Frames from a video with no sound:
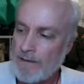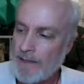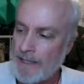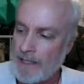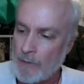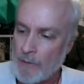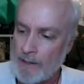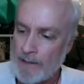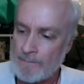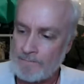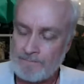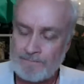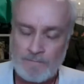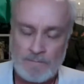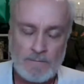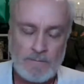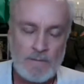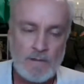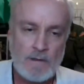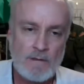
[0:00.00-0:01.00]
anyway,
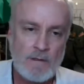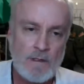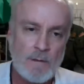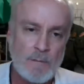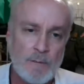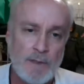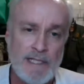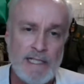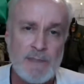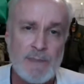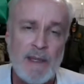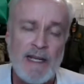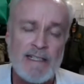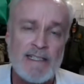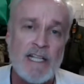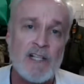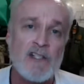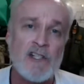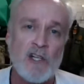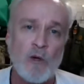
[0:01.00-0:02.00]
please pay
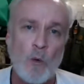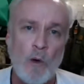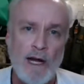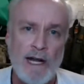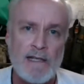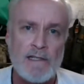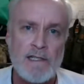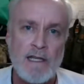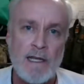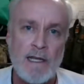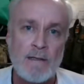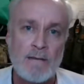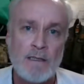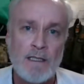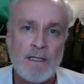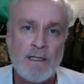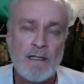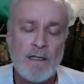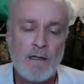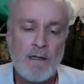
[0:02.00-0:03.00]
attention to what I say,
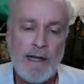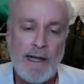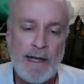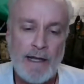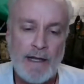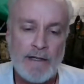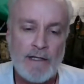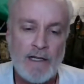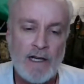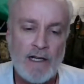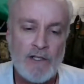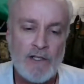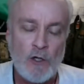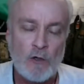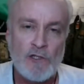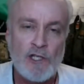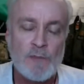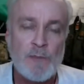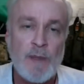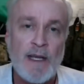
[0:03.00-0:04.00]
and
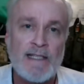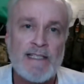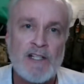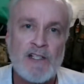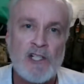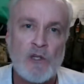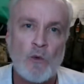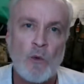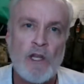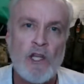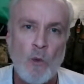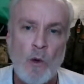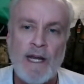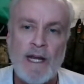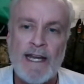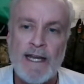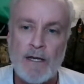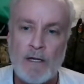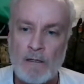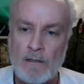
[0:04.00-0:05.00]
don't just pay attention to what you
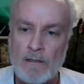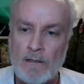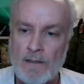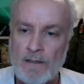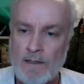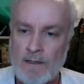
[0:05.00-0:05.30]
want to hear.